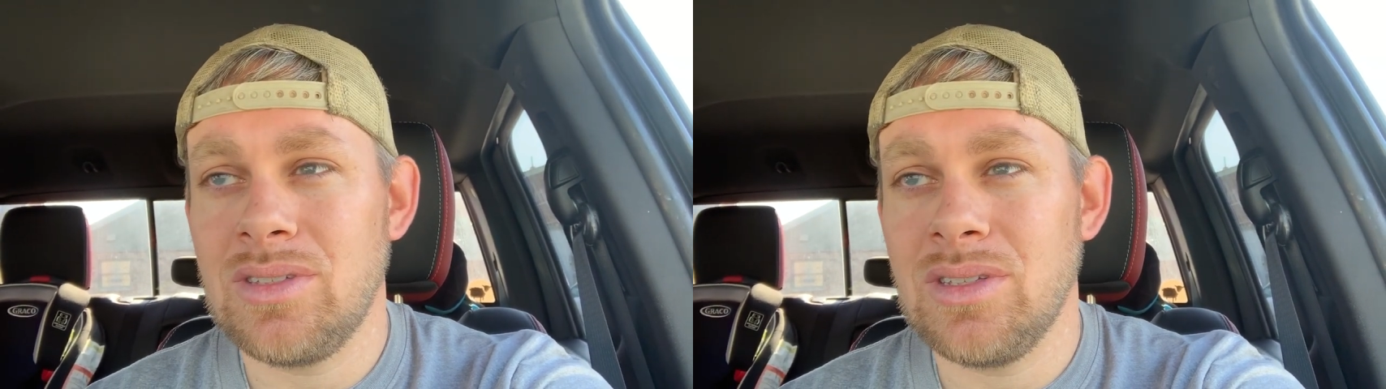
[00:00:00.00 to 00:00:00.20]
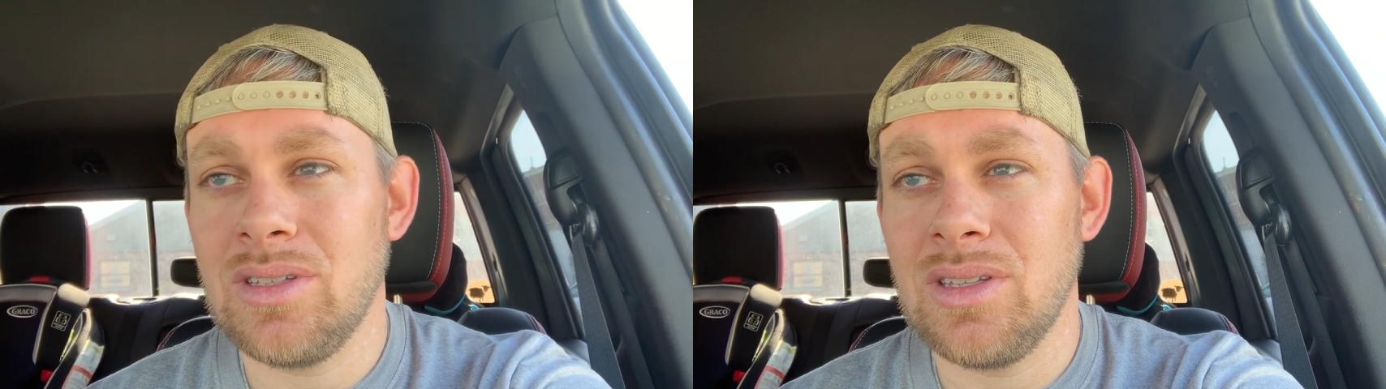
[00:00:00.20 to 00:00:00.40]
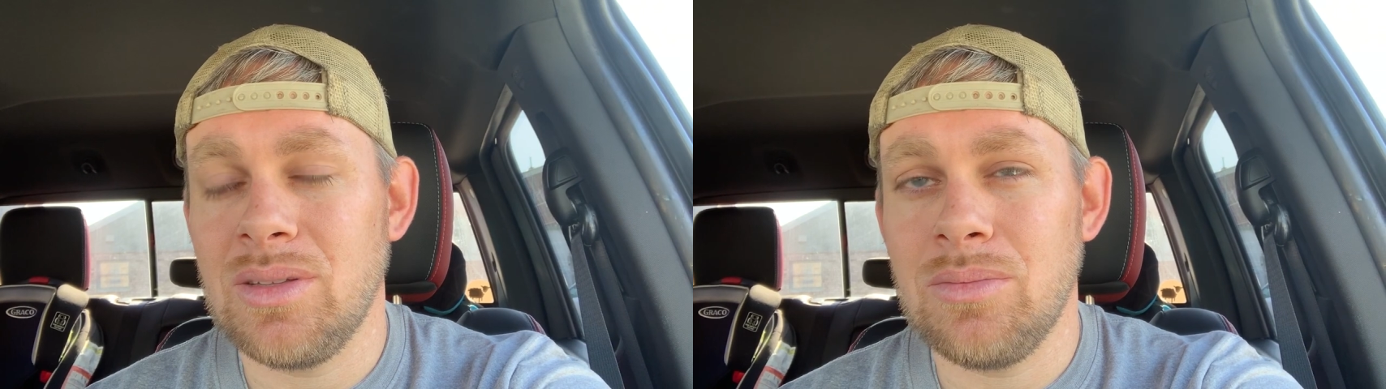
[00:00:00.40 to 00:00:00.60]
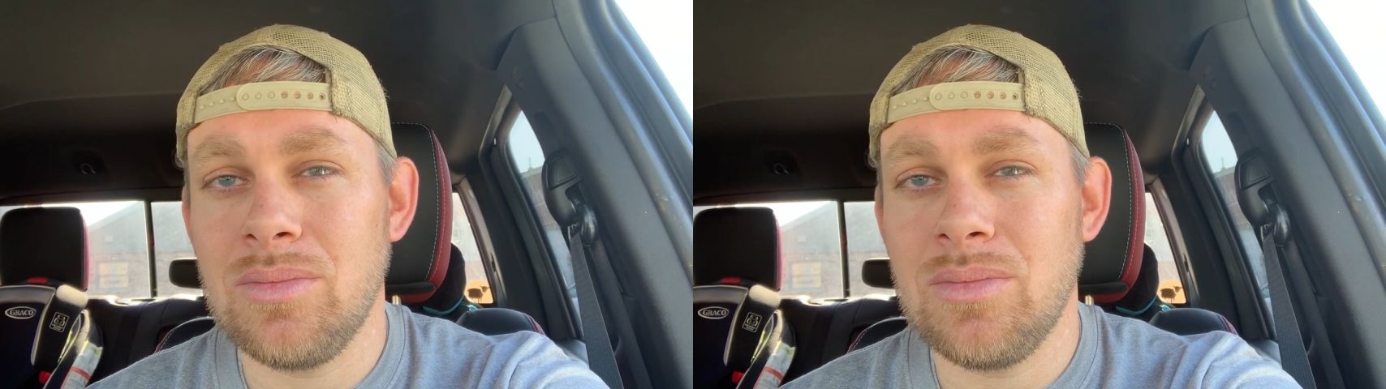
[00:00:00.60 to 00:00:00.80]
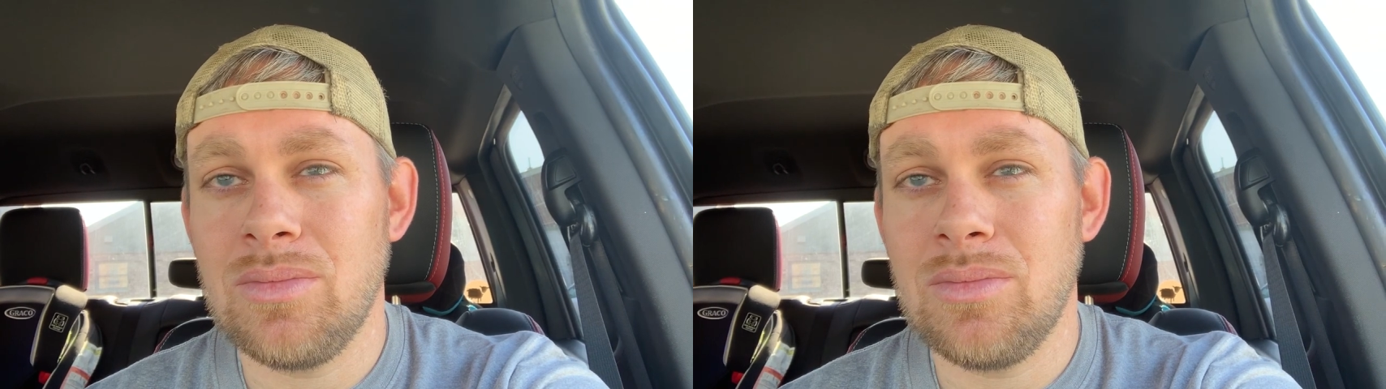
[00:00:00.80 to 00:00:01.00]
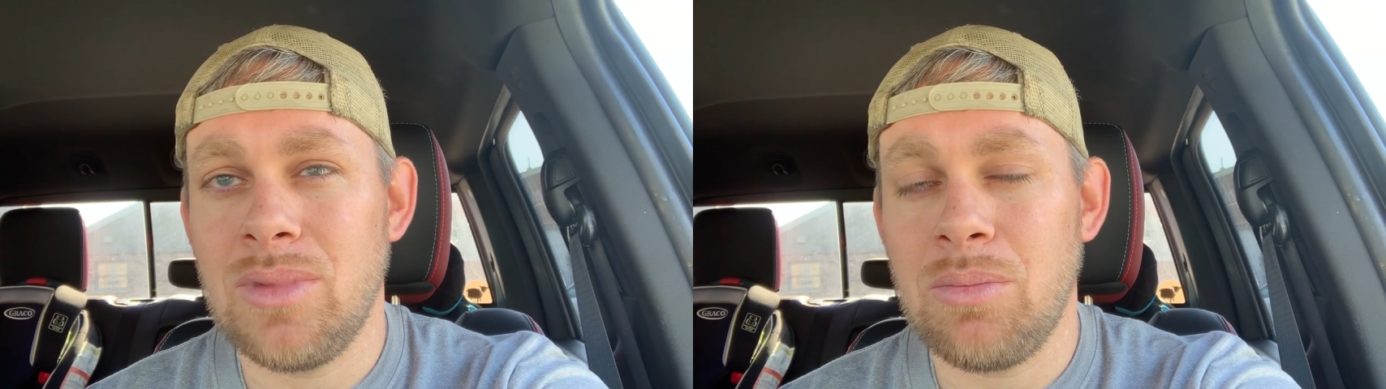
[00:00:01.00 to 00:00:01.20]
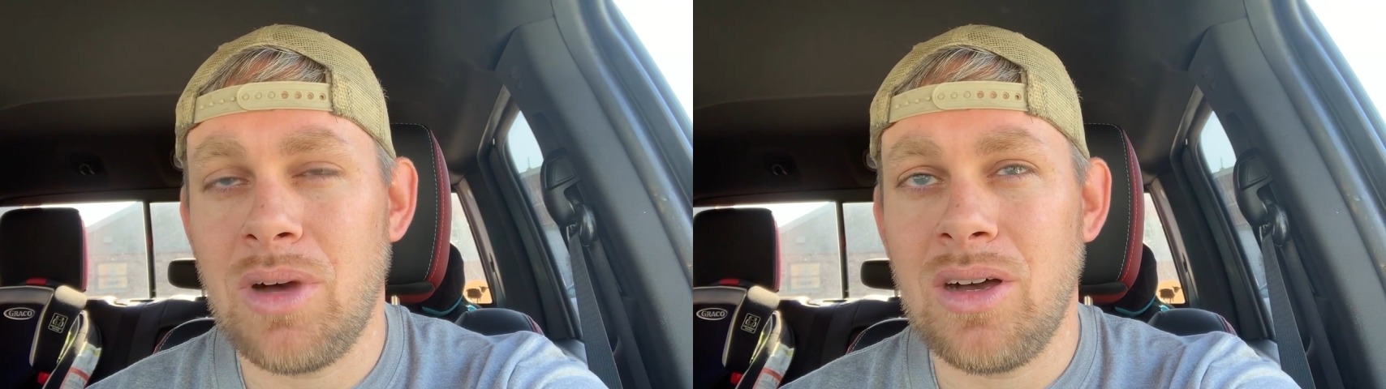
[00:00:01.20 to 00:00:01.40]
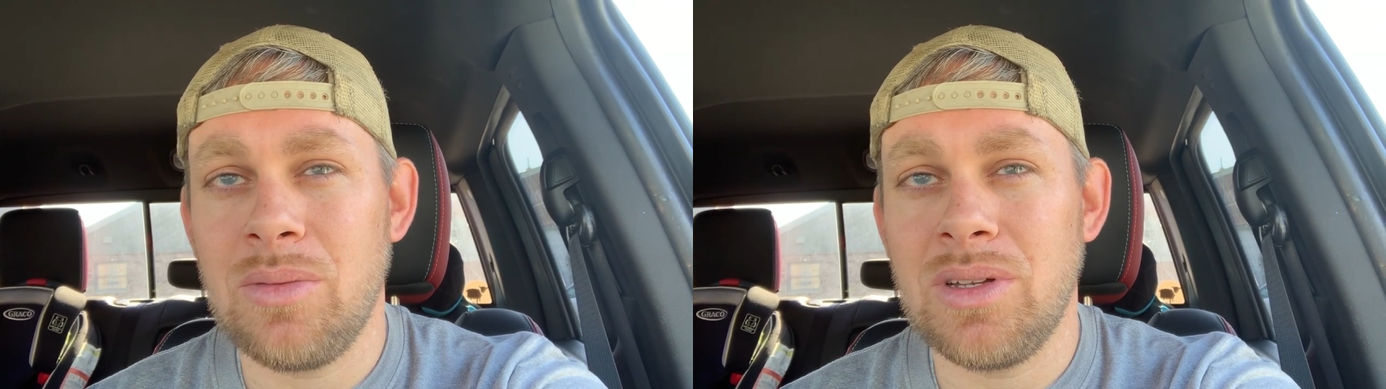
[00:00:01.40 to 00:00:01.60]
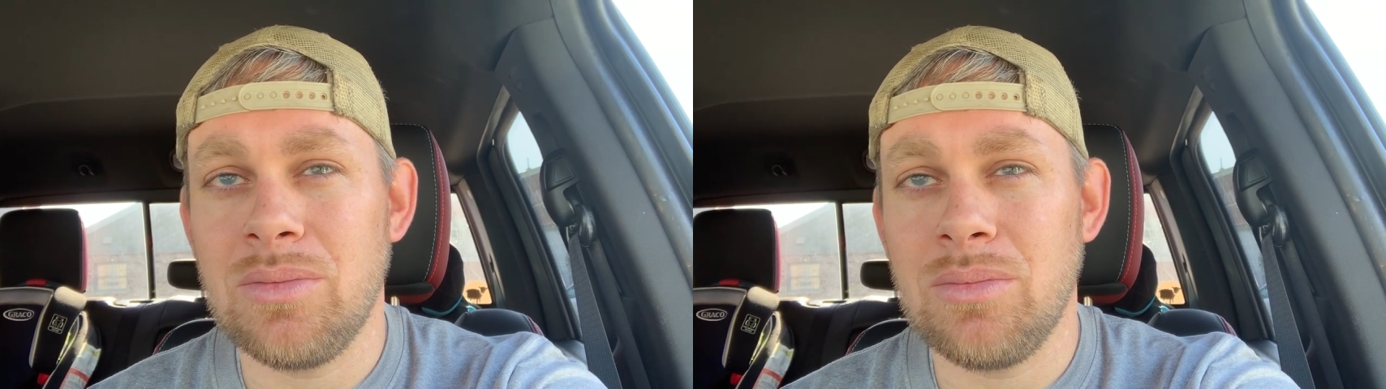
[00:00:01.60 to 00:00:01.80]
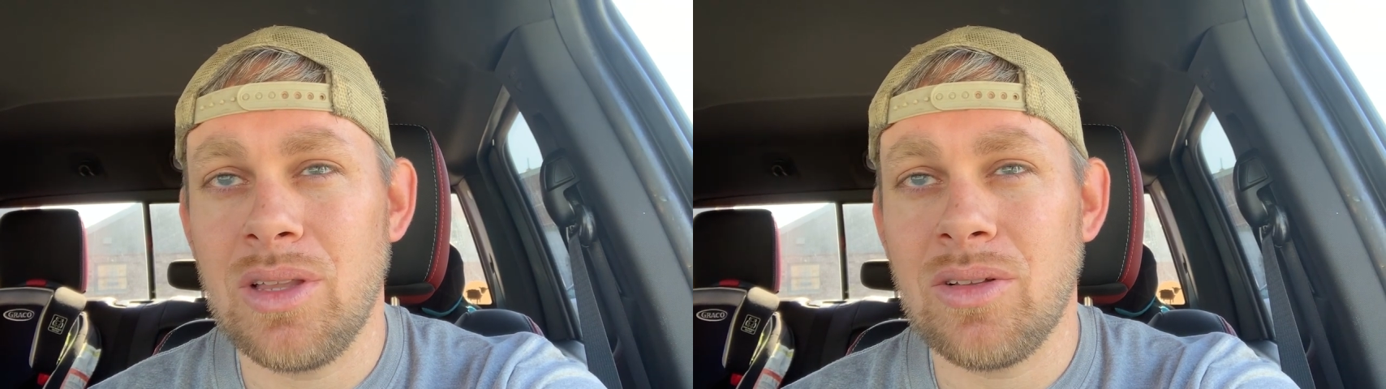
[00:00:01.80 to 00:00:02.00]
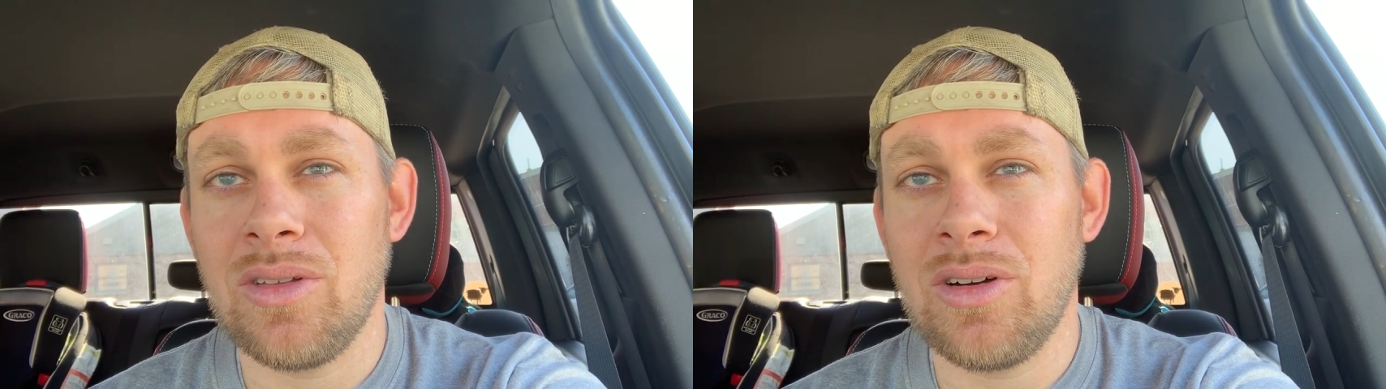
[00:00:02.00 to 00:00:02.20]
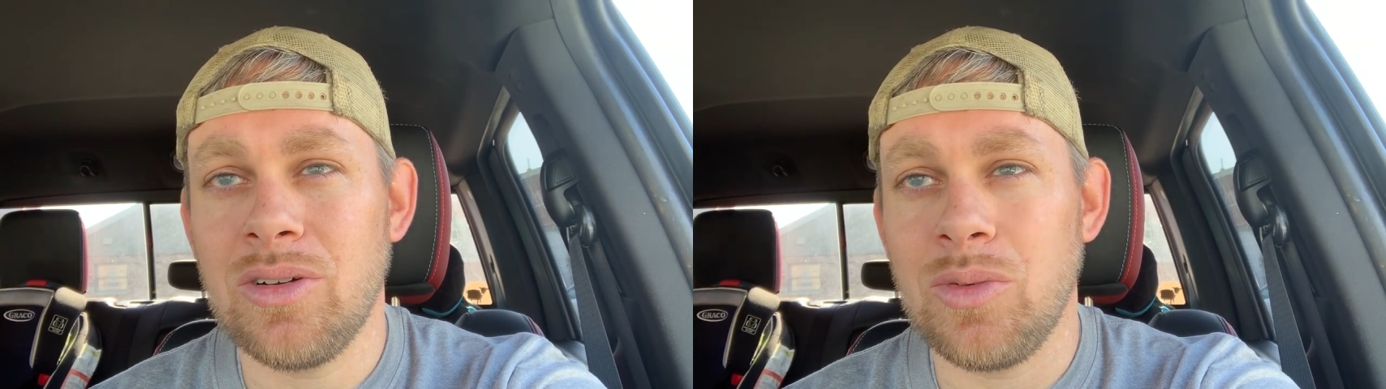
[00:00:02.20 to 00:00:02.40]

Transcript: to the my mom and mother-in-law